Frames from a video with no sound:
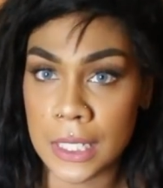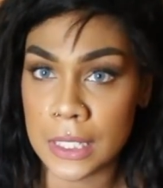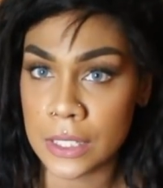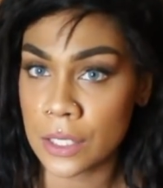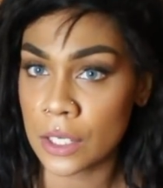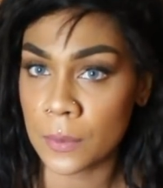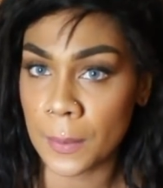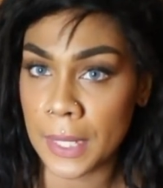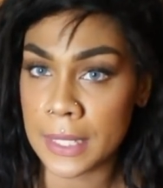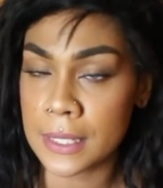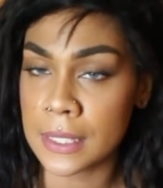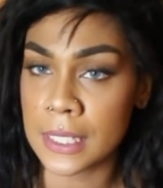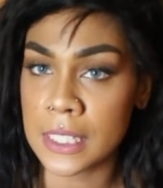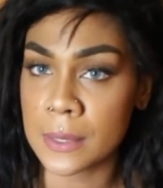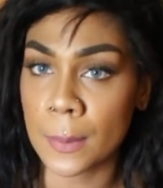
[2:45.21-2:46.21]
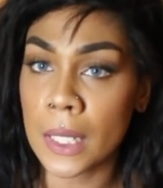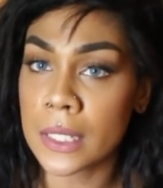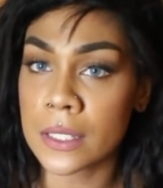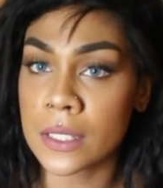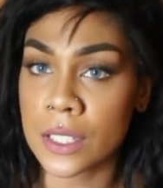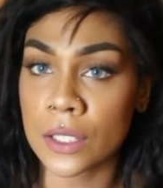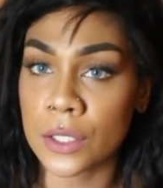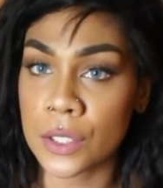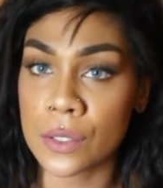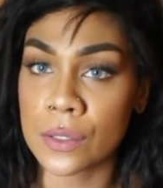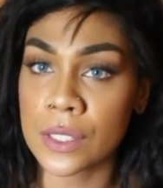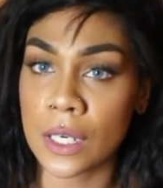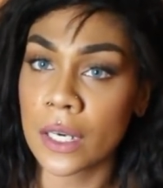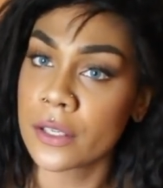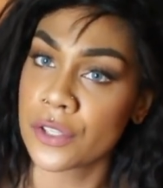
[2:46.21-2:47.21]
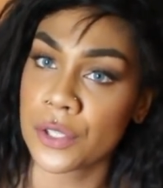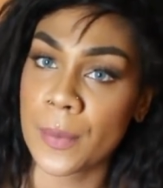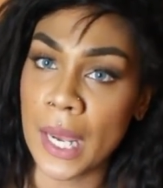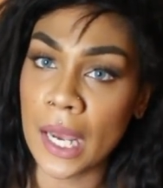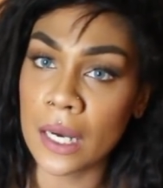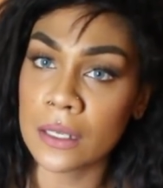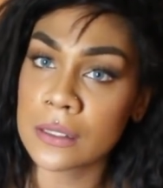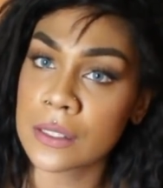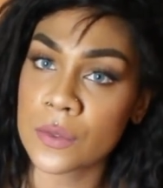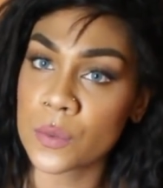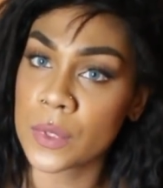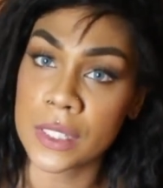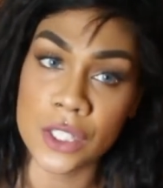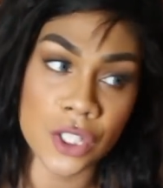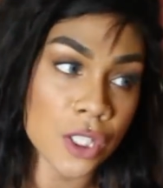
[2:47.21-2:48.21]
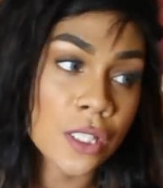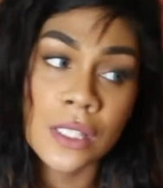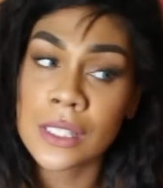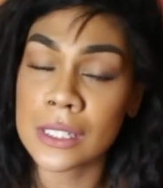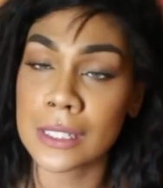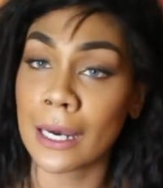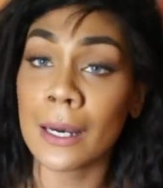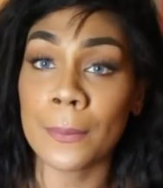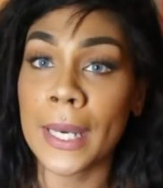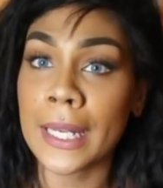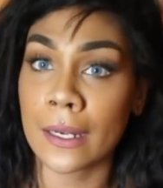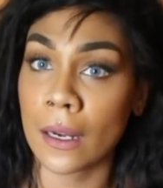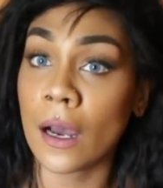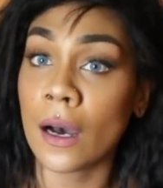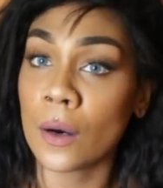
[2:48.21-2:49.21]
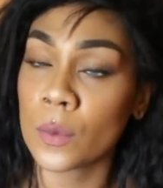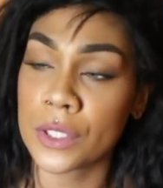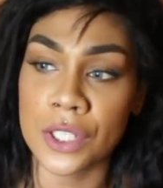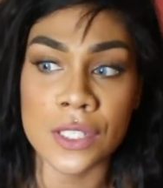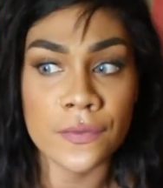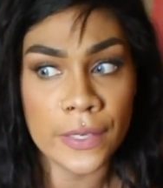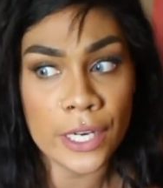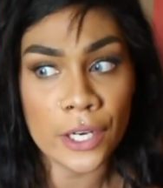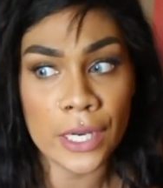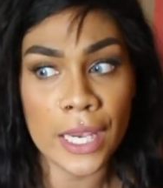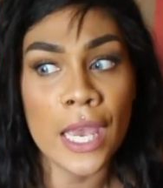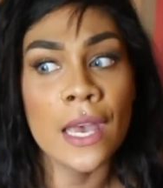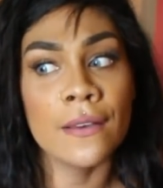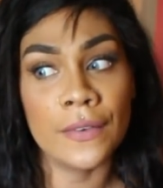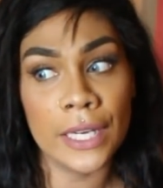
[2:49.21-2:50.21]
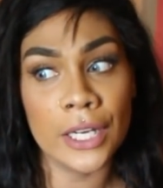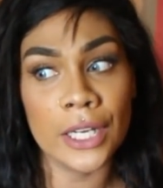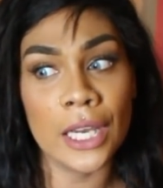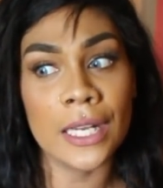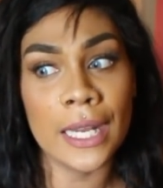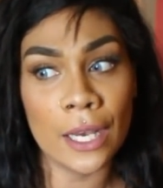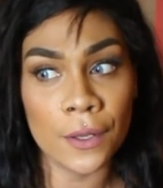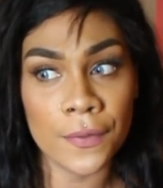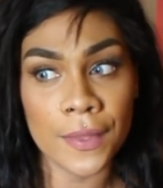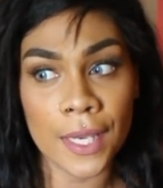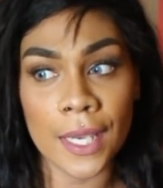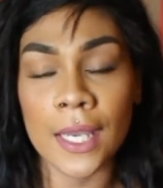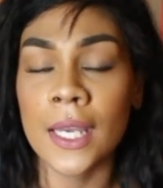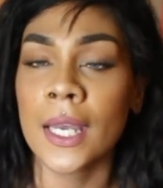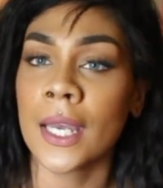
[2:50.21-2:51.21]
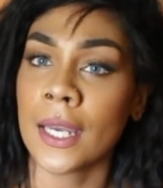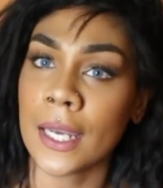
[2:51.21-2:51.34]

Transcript: It took me six months to lose 100 pounds, which is not bad at all, which is very, very unhealthy.